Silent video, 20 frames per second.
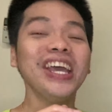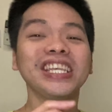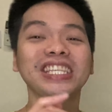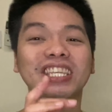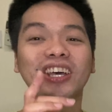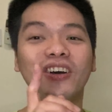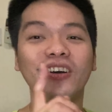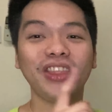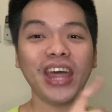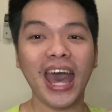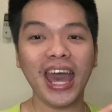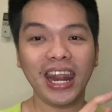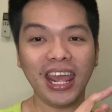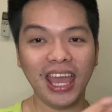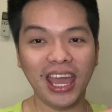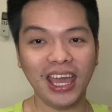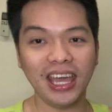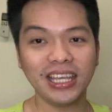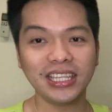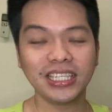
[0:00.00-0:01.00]
so that
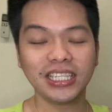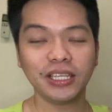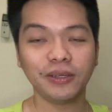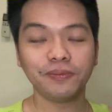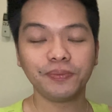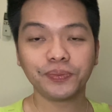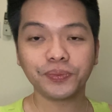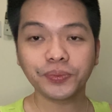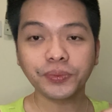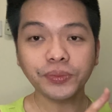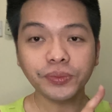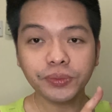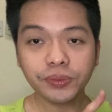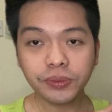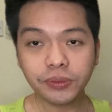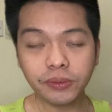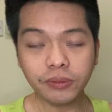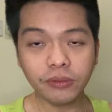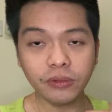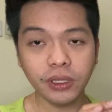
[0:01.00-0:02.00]
is
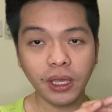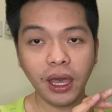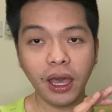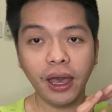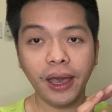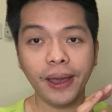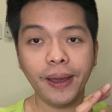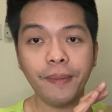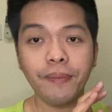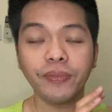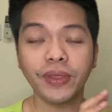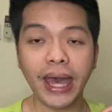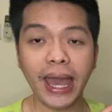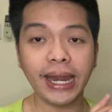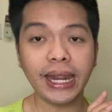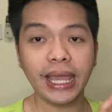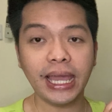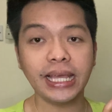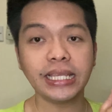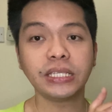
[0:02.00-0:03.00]
um,
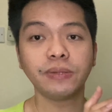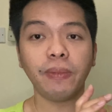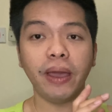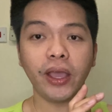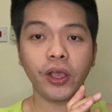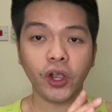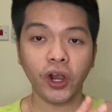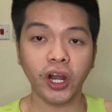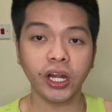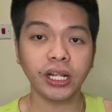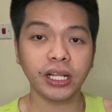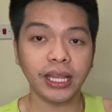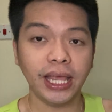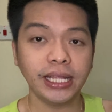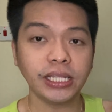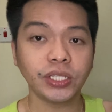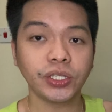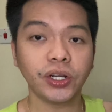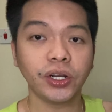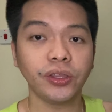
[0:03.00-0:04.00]
that is my current
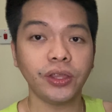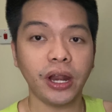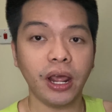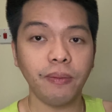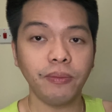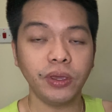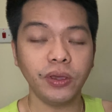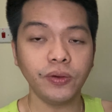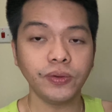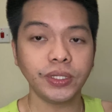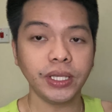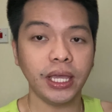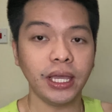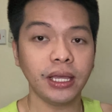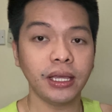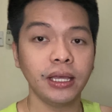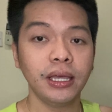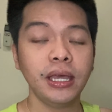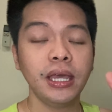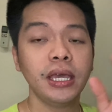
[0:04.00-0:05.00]
cleanser that I'm
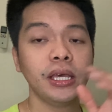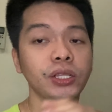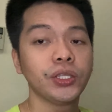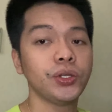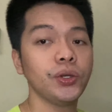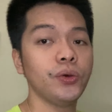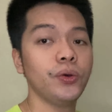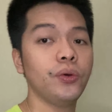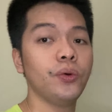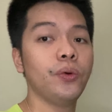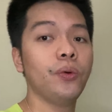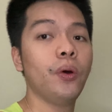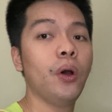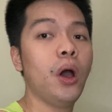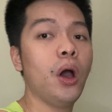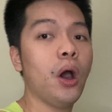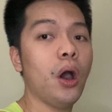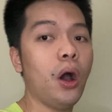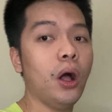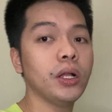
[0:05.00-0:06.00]
using to
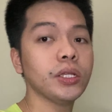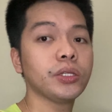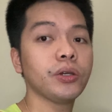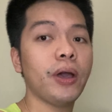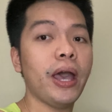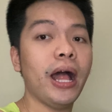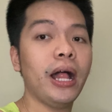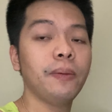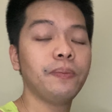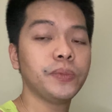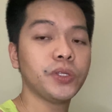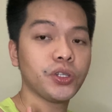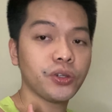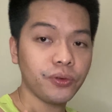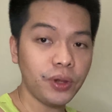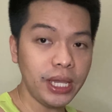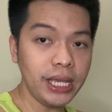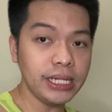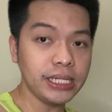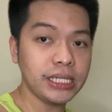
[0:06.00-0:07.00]
also help
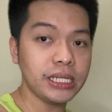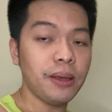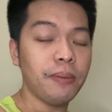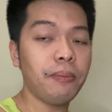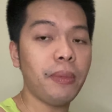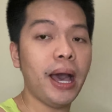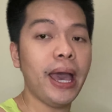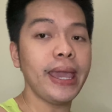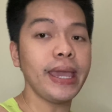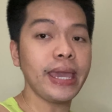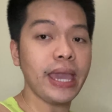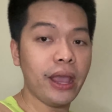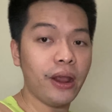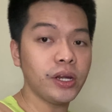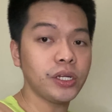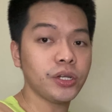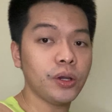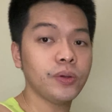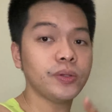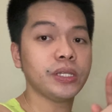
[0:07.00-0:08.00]
treat my
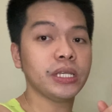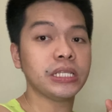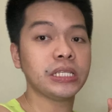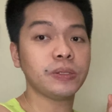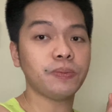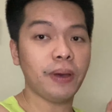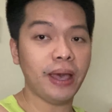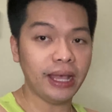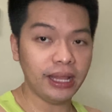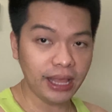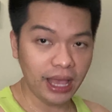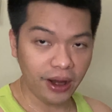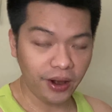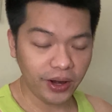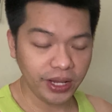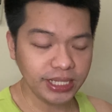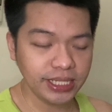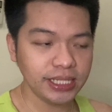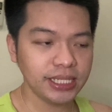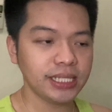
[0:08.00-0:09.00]
keratosis
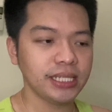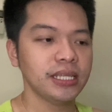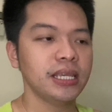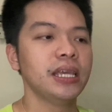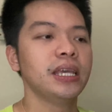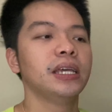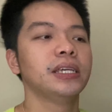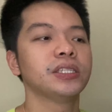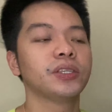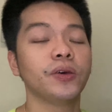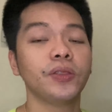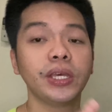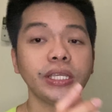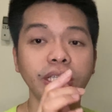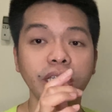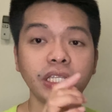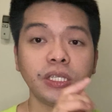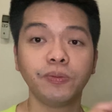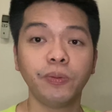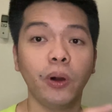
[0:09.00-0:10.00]
pilaris. So this
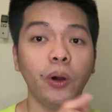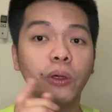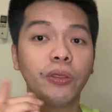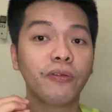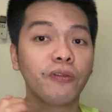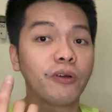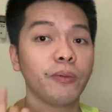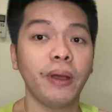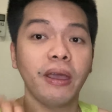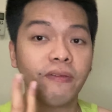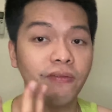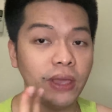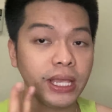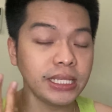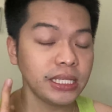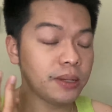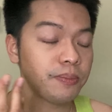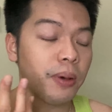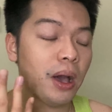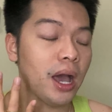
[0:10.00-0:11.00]
is both for my face
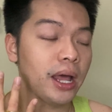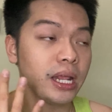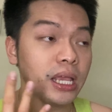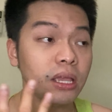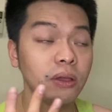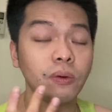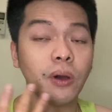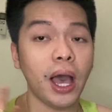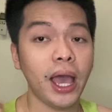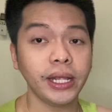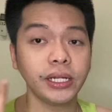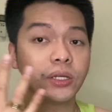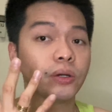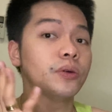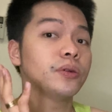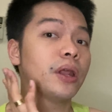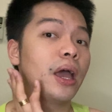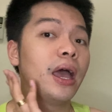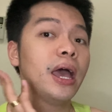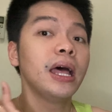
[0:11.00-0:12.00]
and body. I
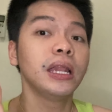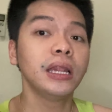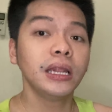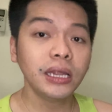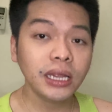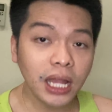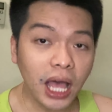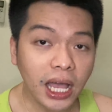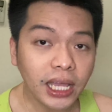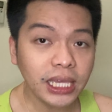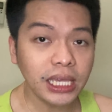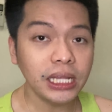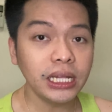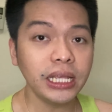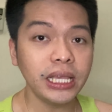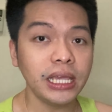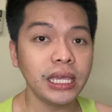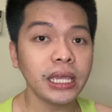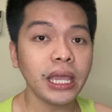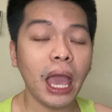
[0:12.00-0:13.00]
don't,
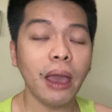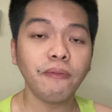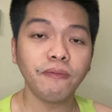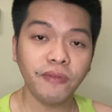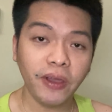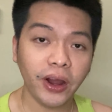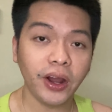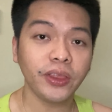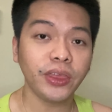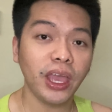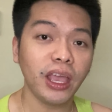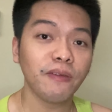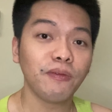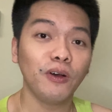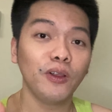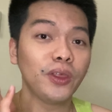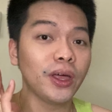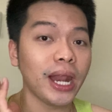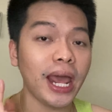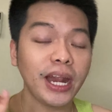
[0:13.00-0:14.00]
luckily, I'm very
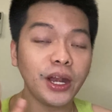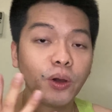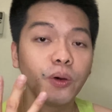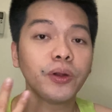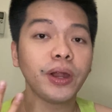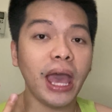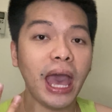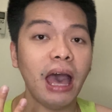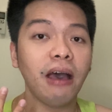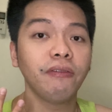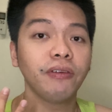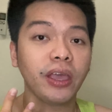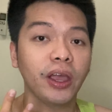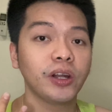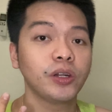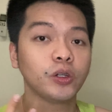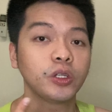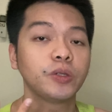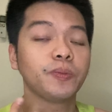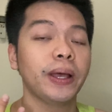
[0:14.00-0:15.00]
thankful that I don't have
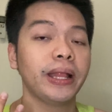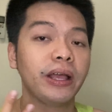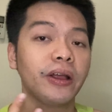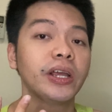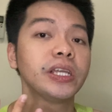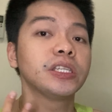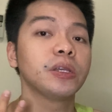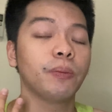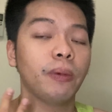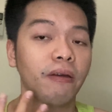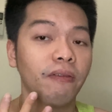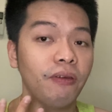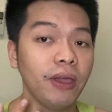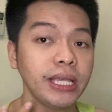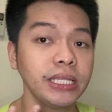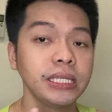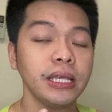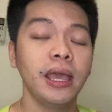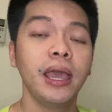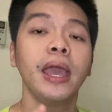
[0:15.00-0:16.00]
keratosis pilaris on my
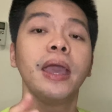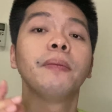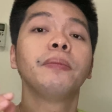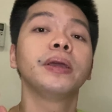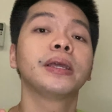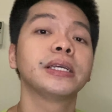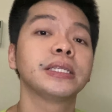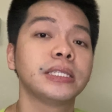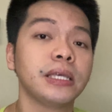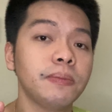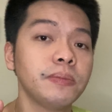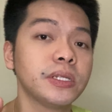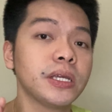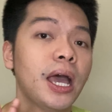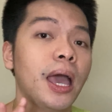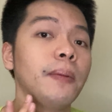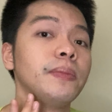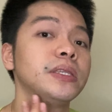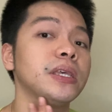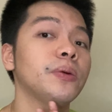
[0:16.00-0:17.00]
face because
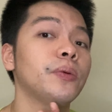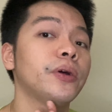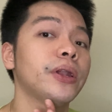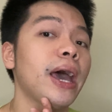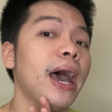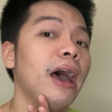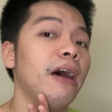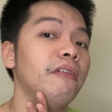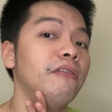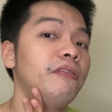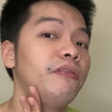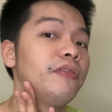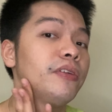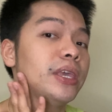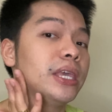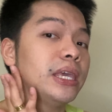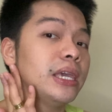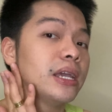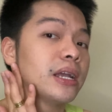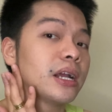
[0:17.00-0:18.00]
sometimes it would have
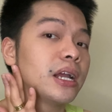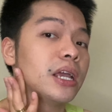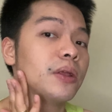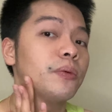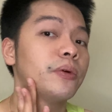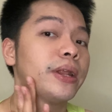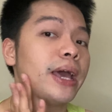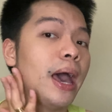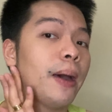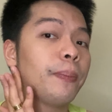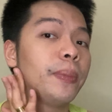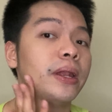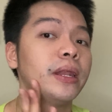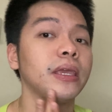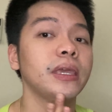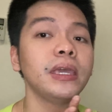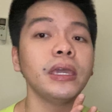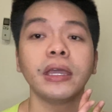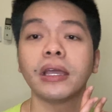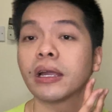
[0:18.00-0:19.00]
here, it would happen
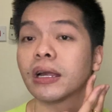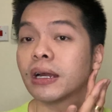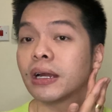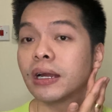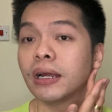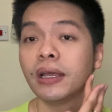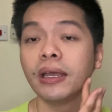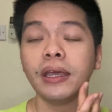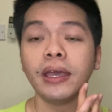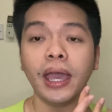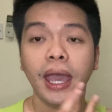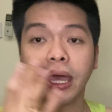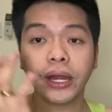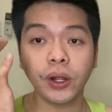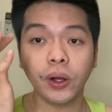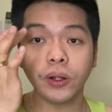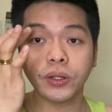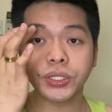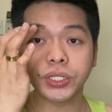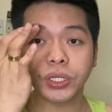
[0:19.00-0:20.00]
here and
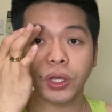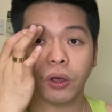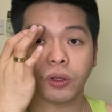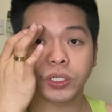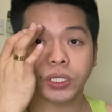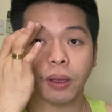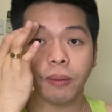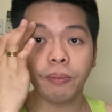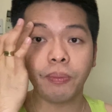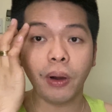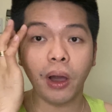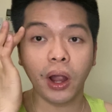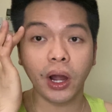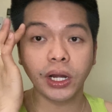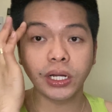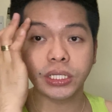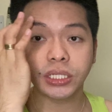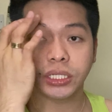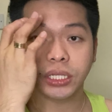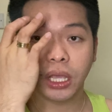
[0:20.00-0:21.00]
also some
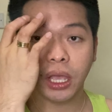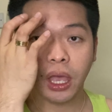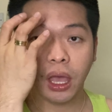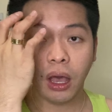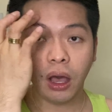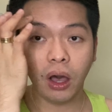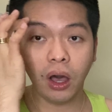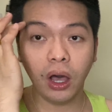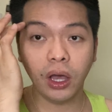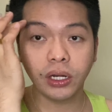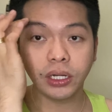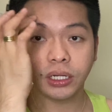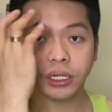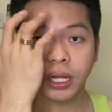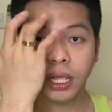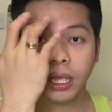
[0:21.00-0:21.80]
parts on